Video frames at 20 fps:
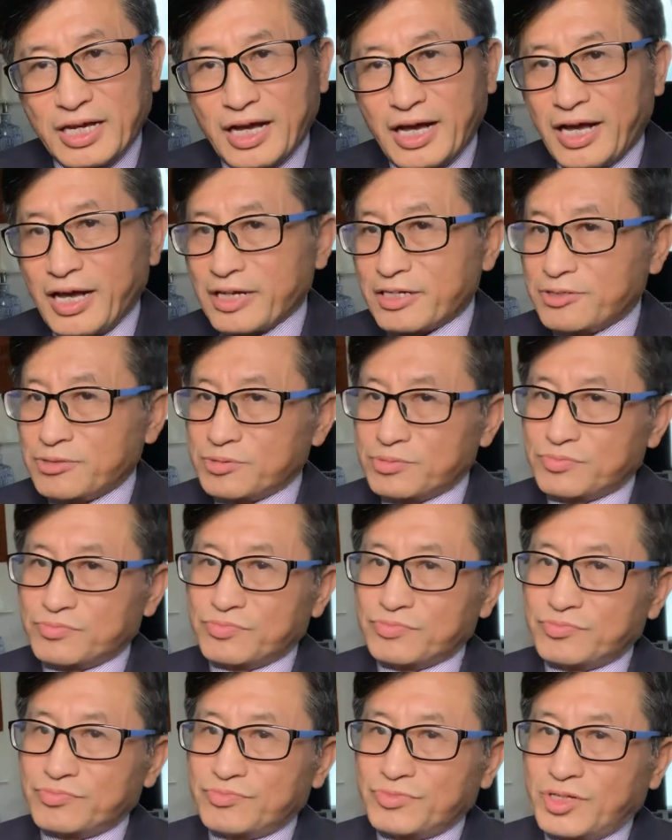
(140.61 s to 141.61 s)
I could
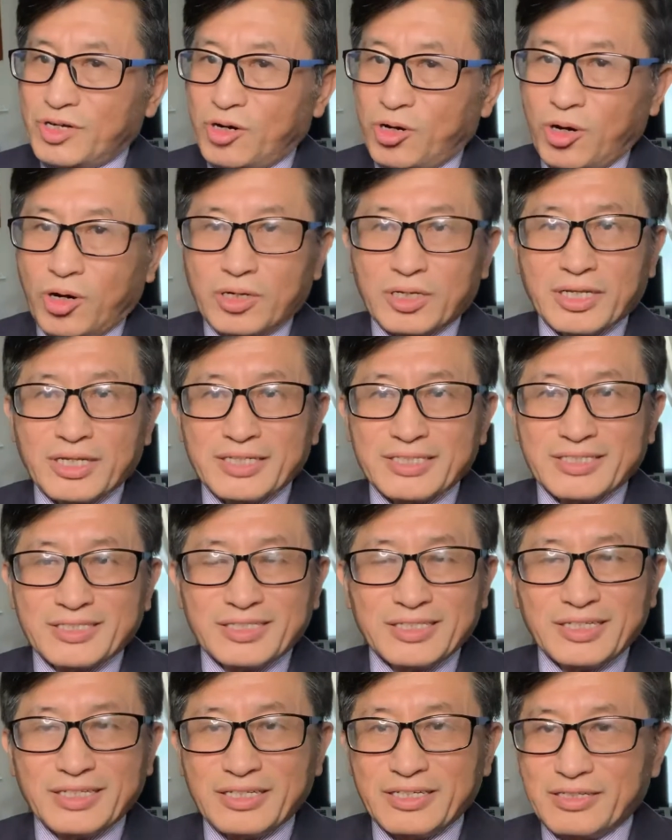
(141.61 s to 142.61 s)
hardly
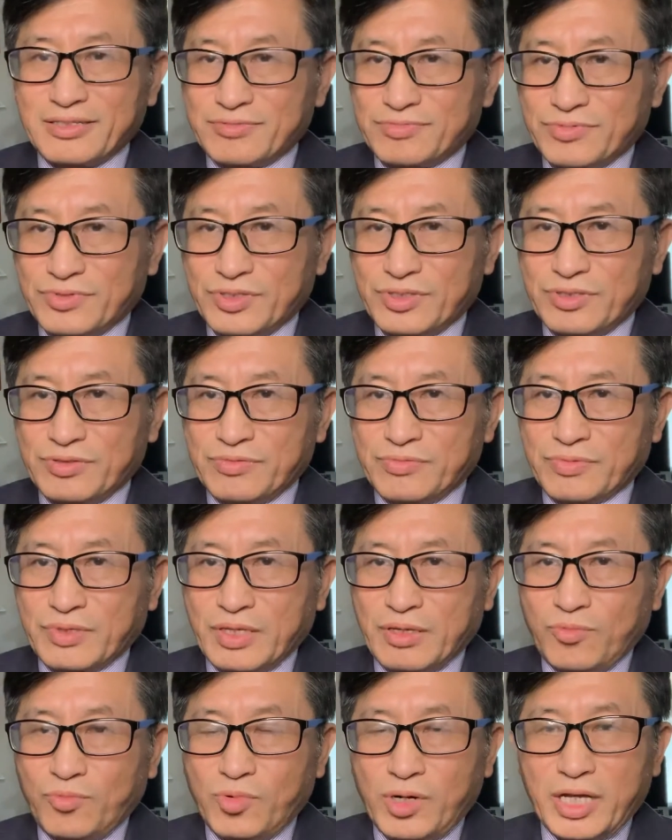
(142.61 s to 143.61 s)
see it
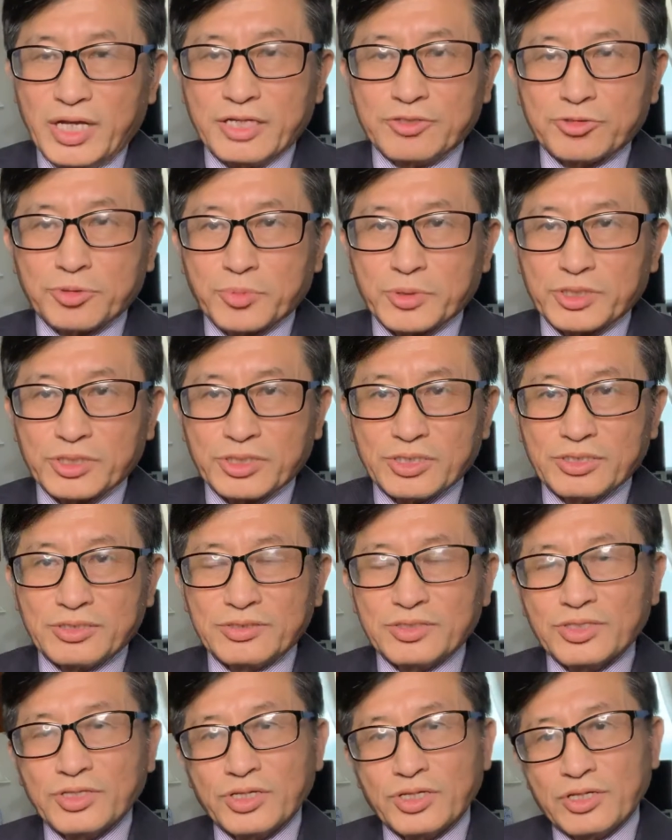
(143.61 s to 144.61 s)

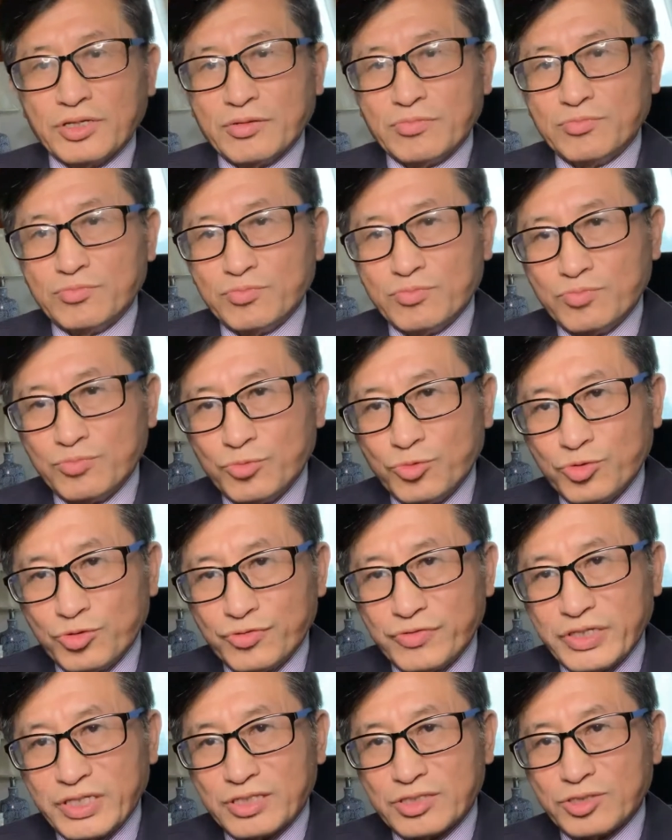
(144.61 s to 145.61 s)
100%
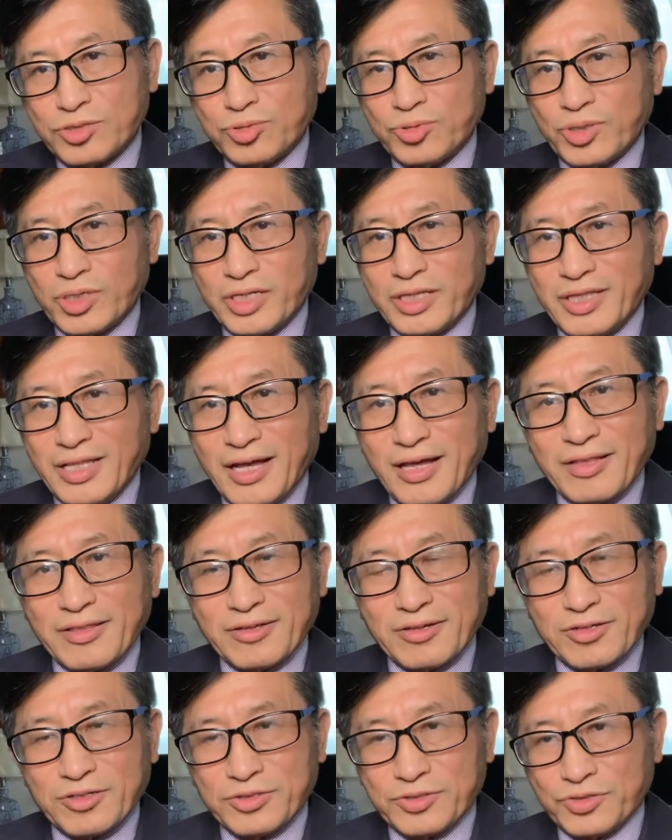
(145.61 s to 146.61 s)
moving to
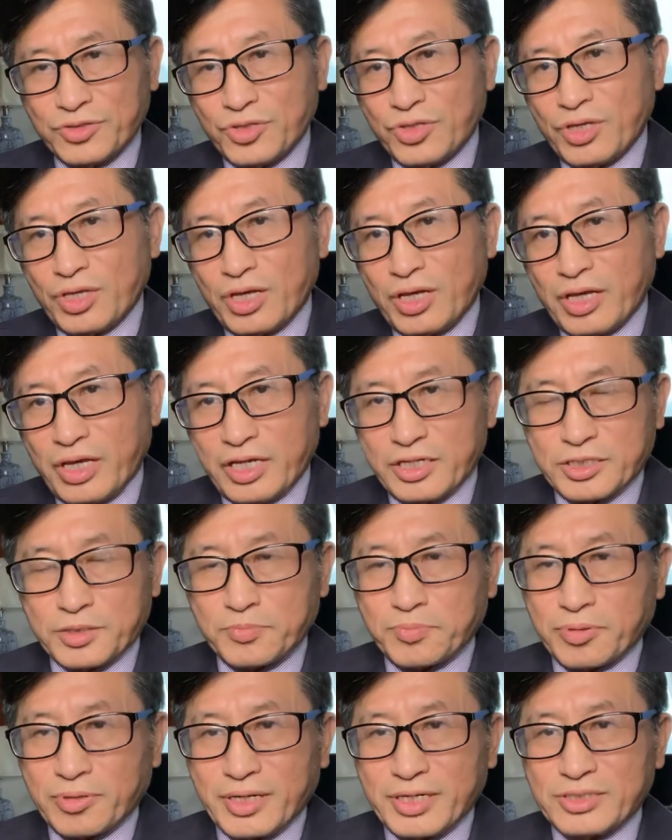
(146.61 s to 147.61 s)
another
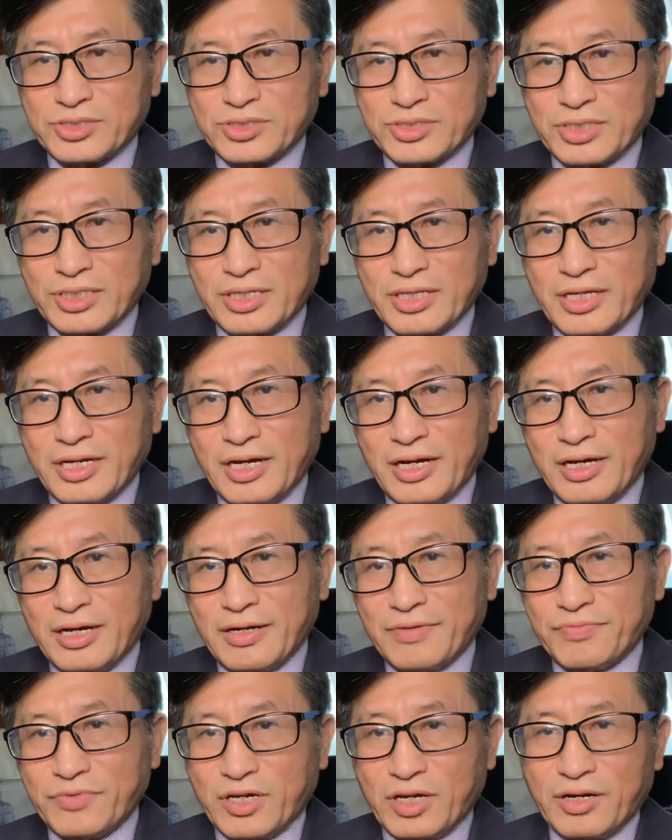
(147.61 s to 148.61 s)
enterprise
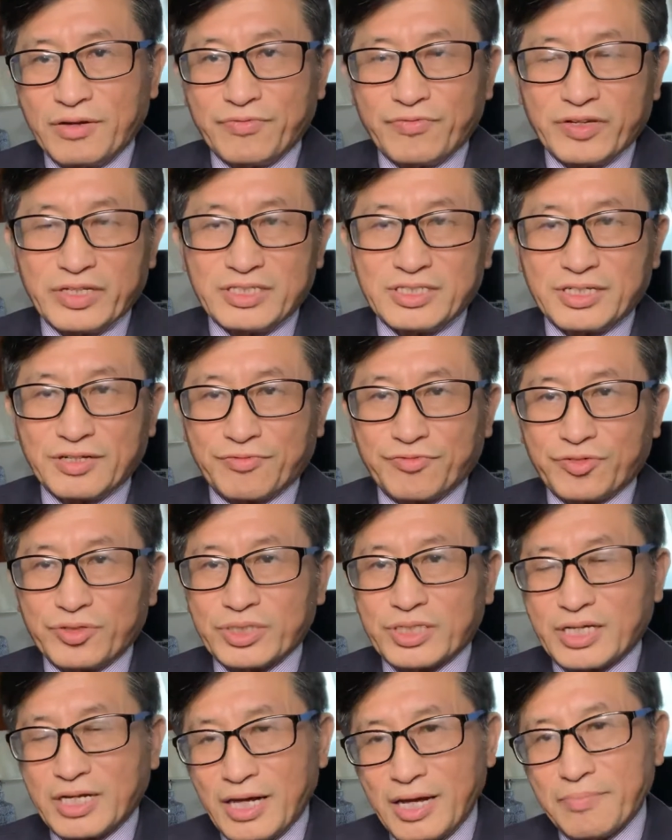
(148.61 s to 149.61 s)
of a
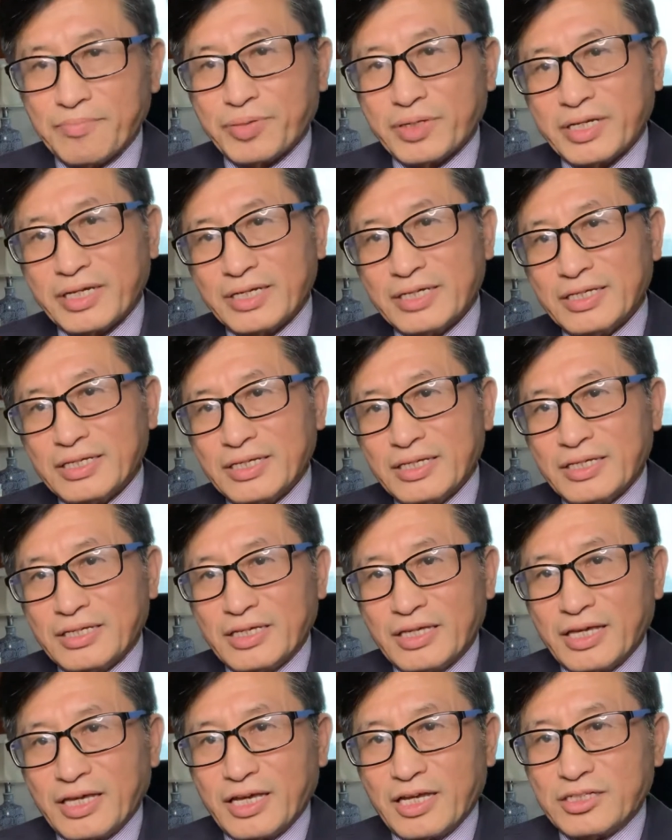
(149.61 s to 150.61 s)
different company
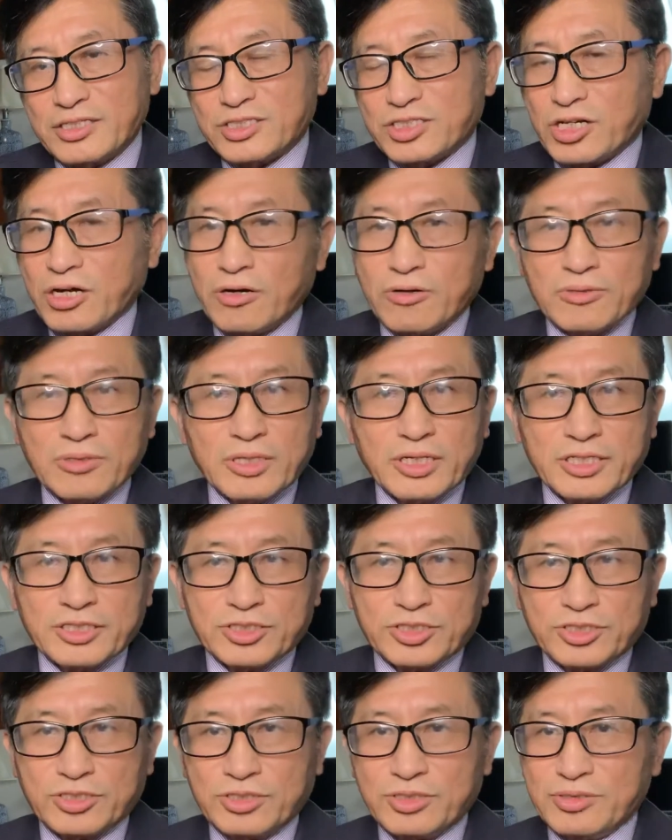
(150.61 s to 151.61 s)
and totally
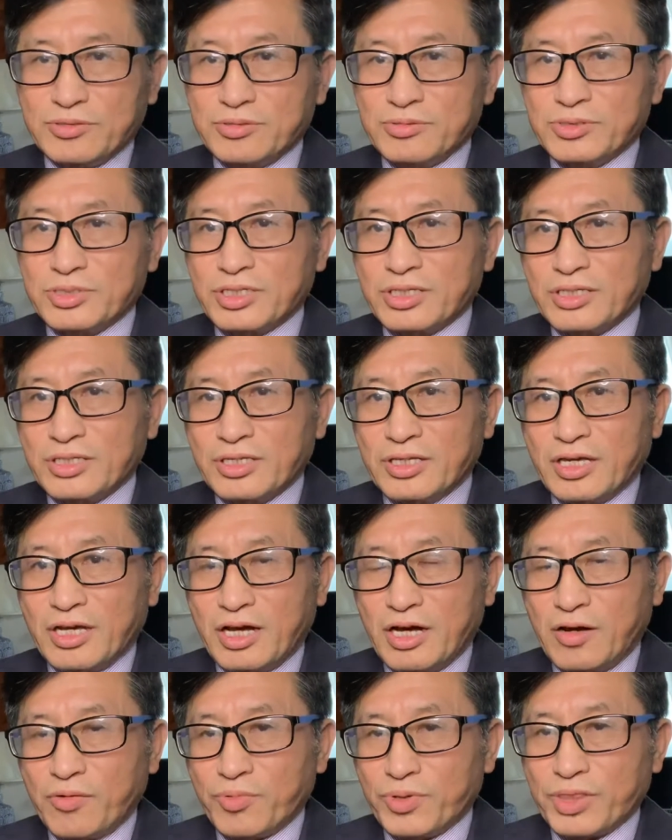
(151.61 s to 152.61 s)
suit
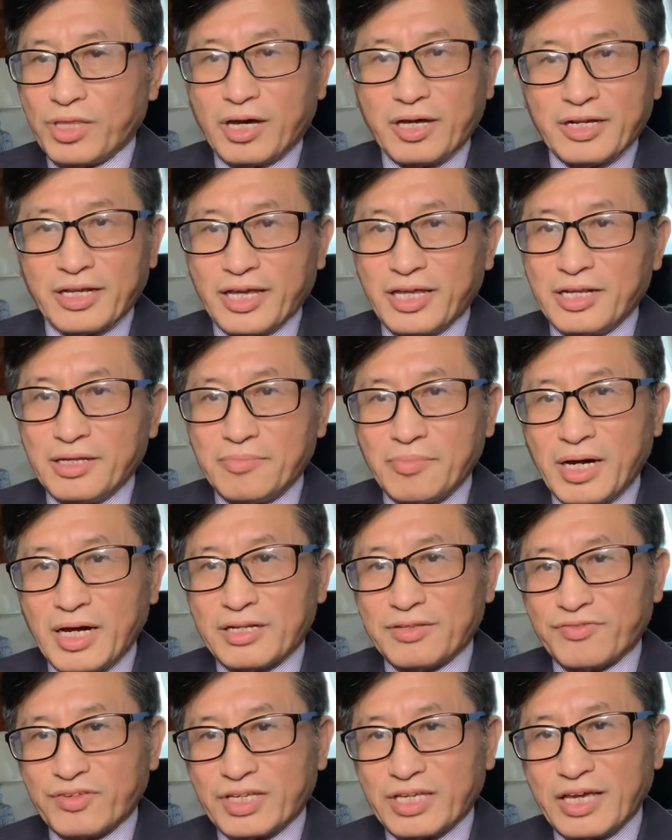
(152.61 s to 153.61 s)
without any
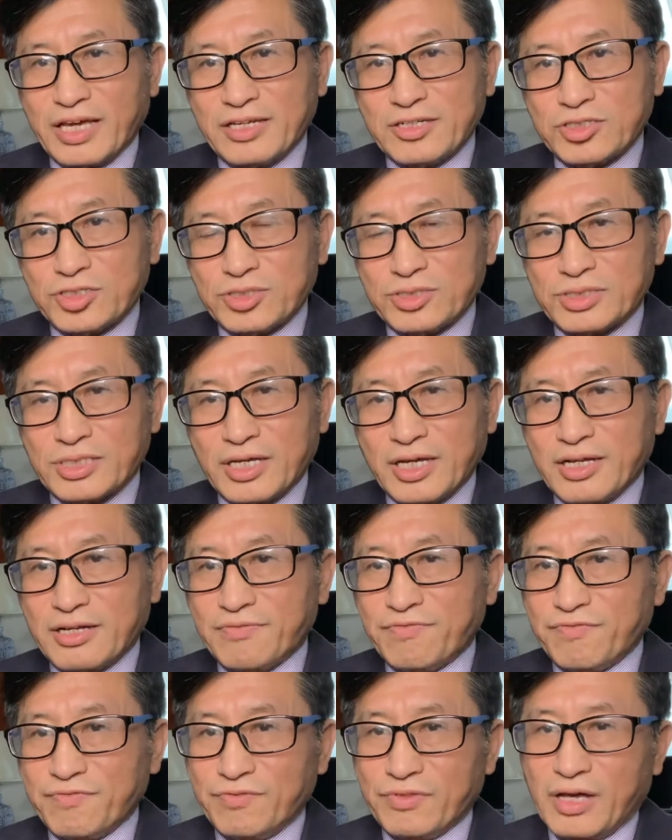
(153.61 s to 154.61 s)
modifications
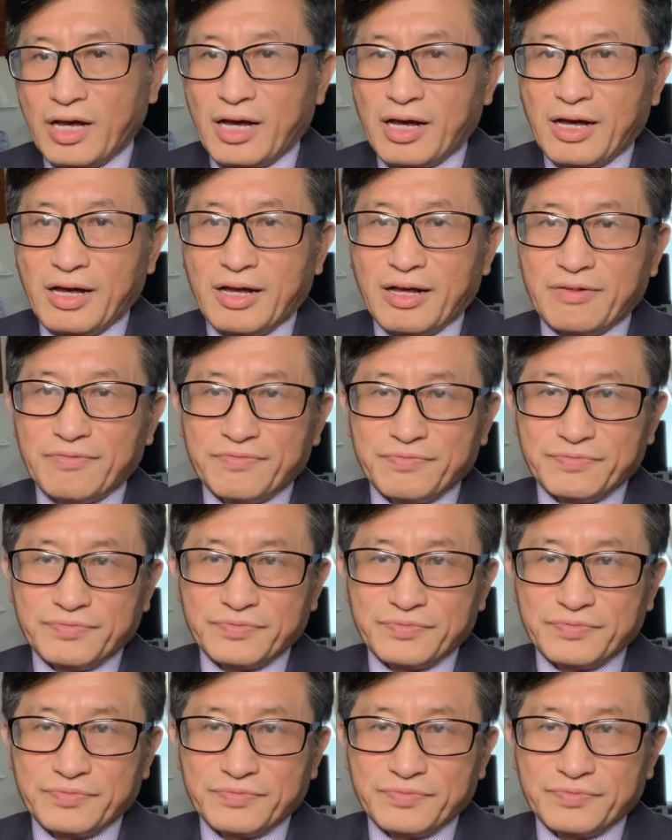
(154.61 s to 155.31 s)
at a